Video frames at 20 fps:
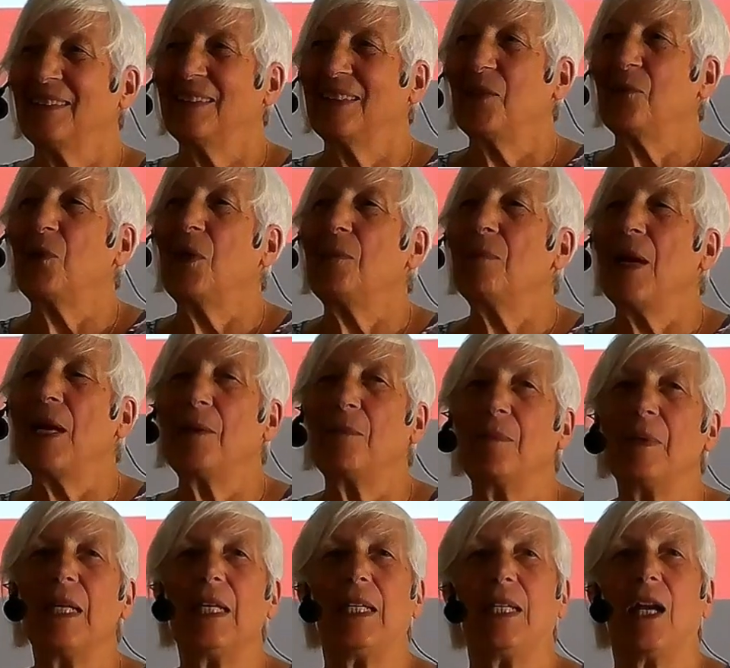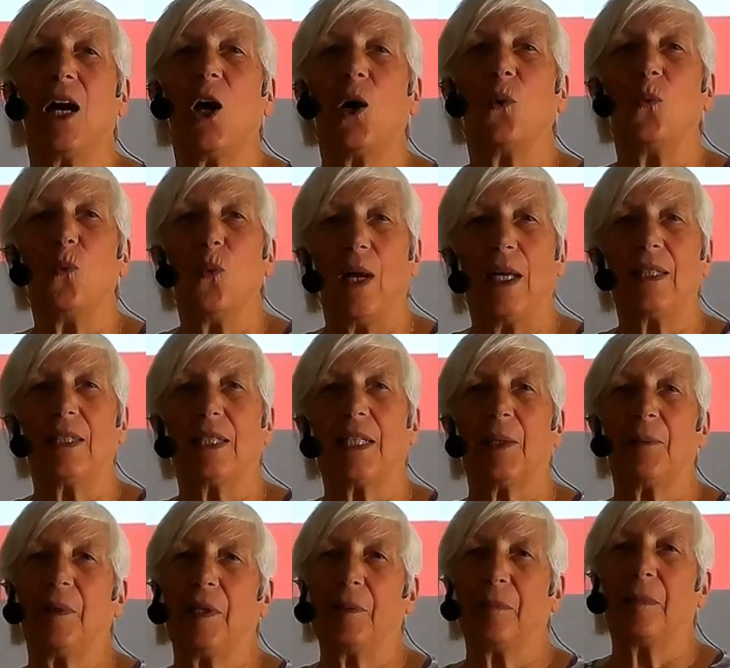that we may be a
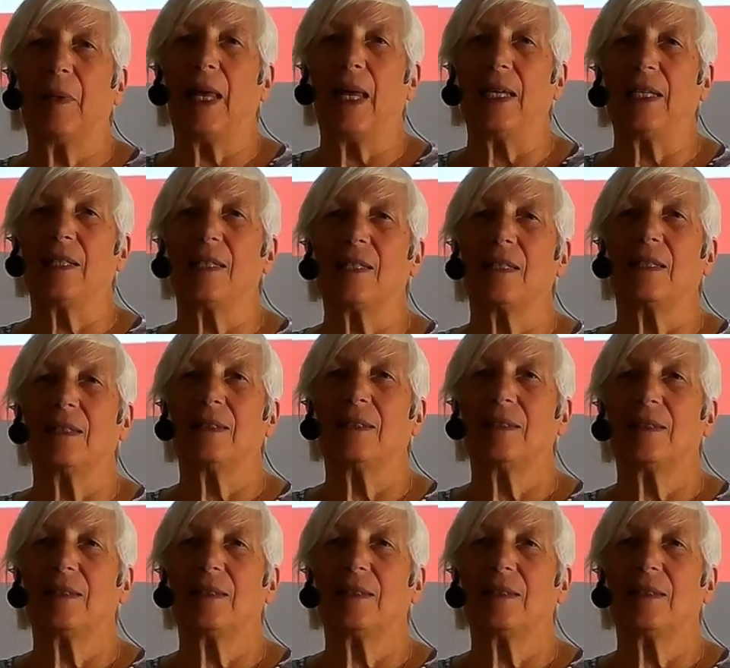welcoming place,